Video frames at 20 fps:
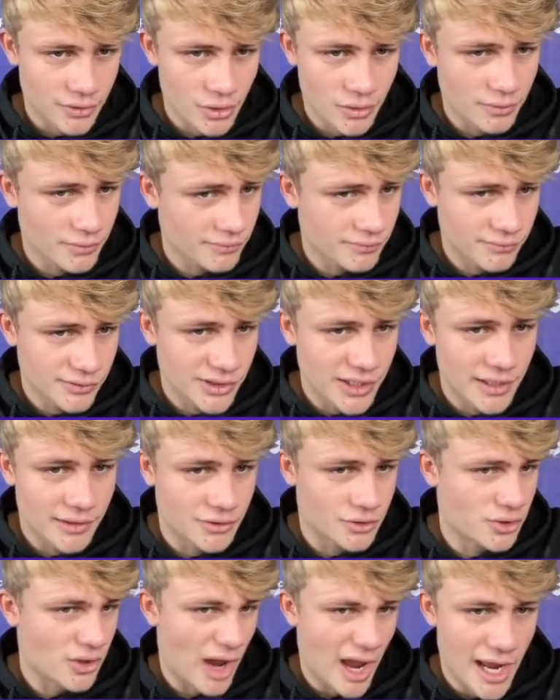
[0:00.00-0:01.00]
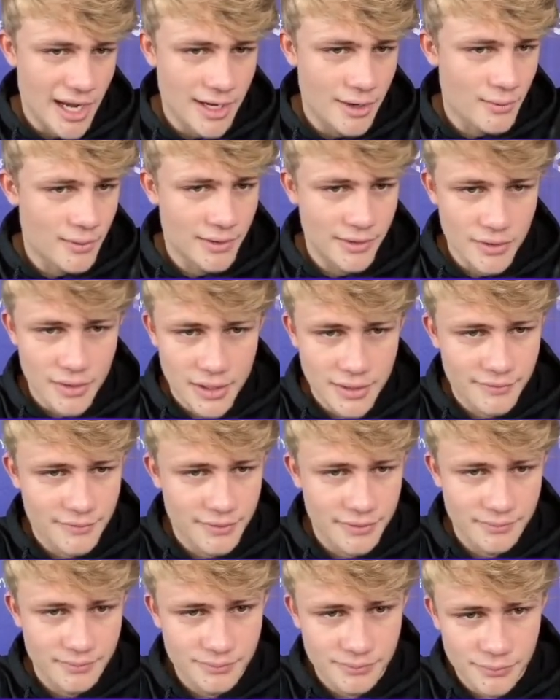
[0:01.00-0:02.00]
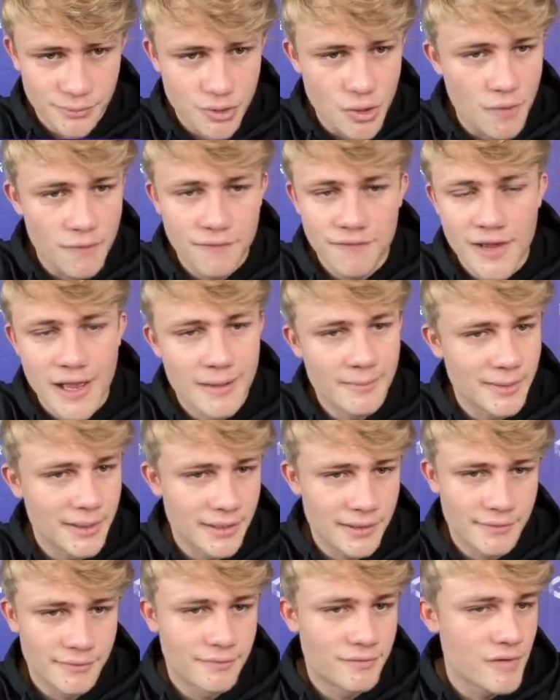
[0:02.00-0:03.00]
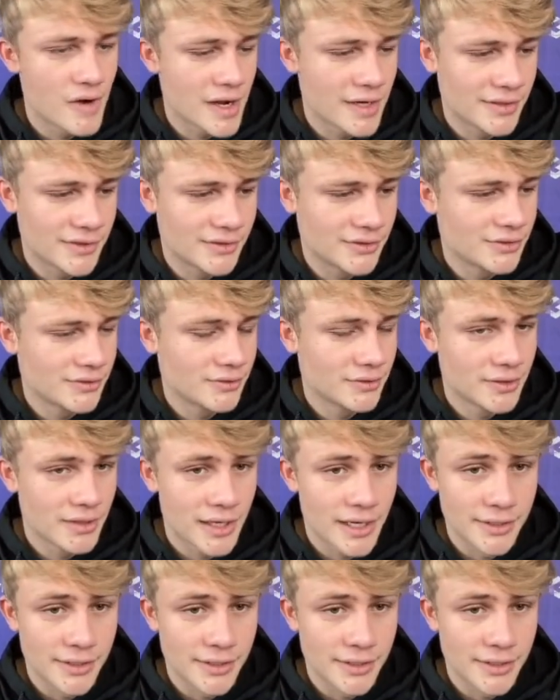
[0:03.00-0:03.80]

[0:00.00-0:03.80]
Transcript: Don't send it to anyone, not even your family and friends.